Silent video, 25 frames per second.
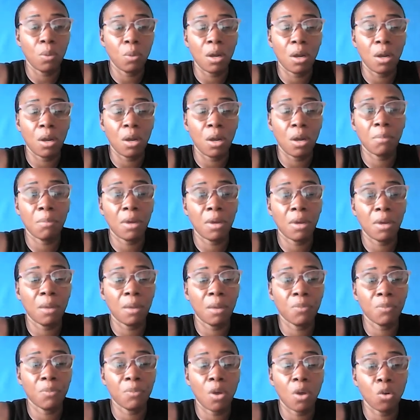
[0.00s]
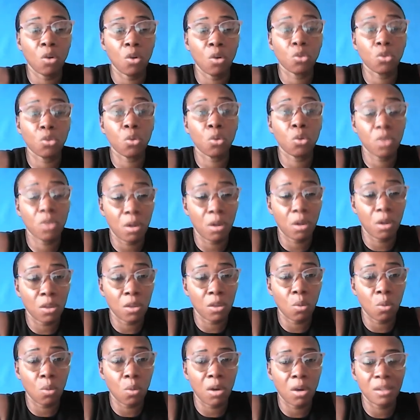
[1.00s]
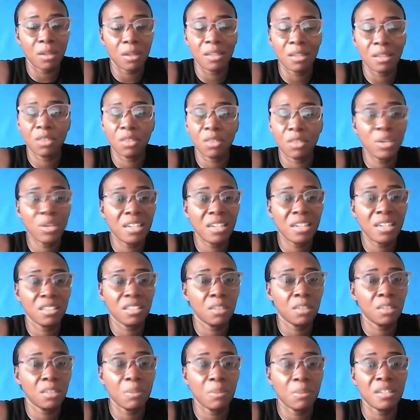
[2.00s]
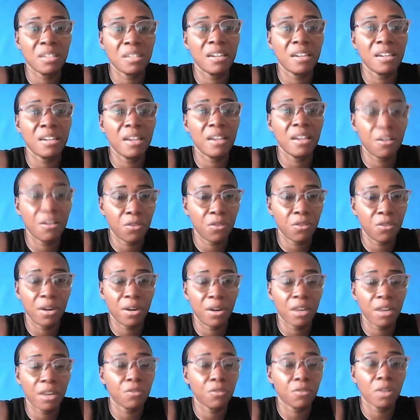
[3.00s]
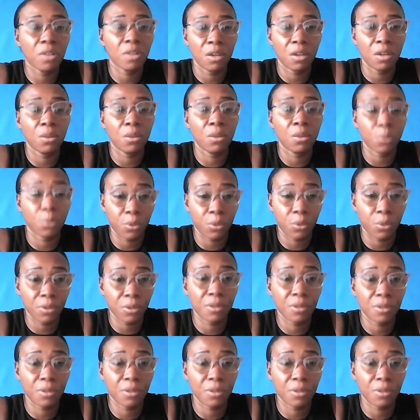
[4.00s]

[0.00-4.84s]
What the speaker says: the other one, the relationship is never, ever gonna work.